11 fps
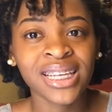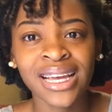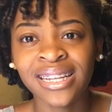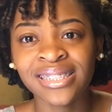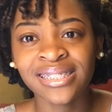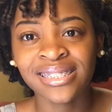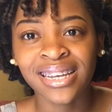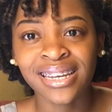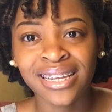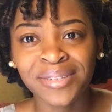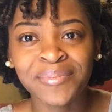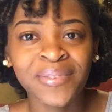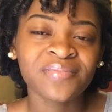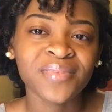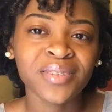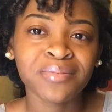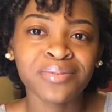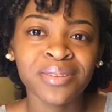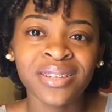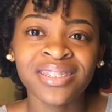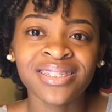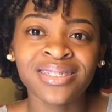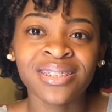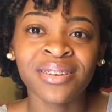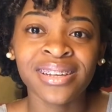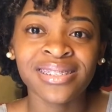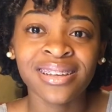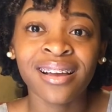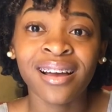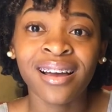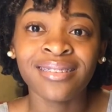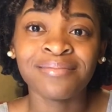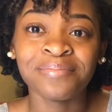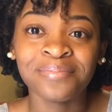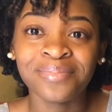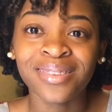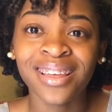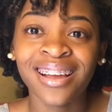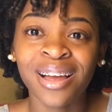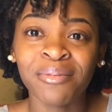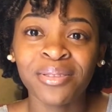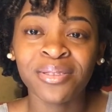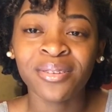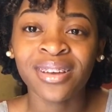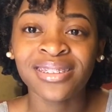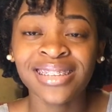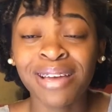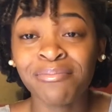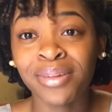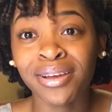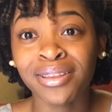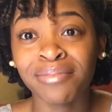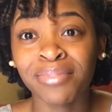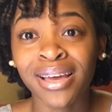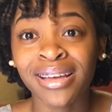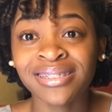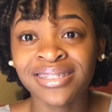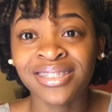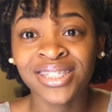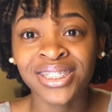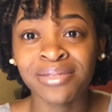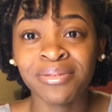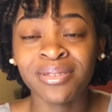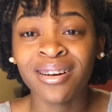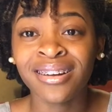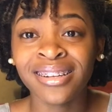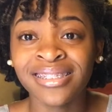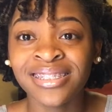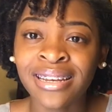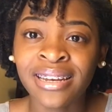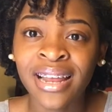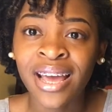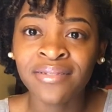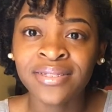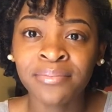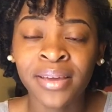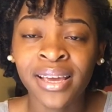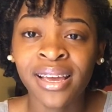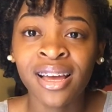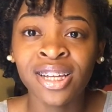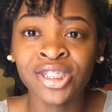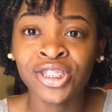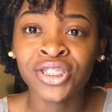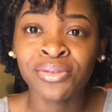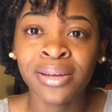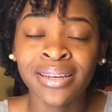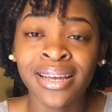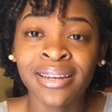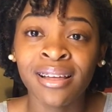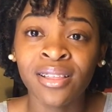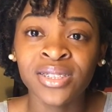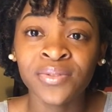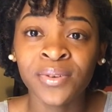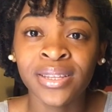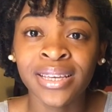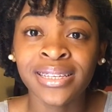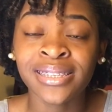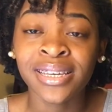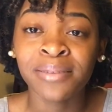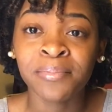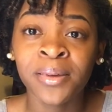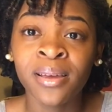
I didn't study. It was really just the grace of God that got me through because I barely passed, just to be honest. I didn't have to pay $129 for the exam.